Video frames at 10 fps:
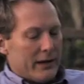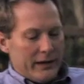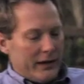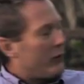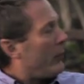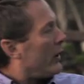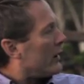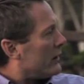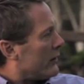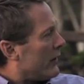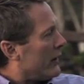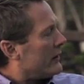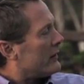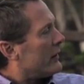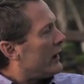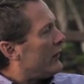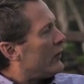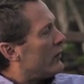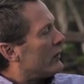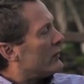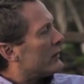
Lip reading: It's pretty clear that if you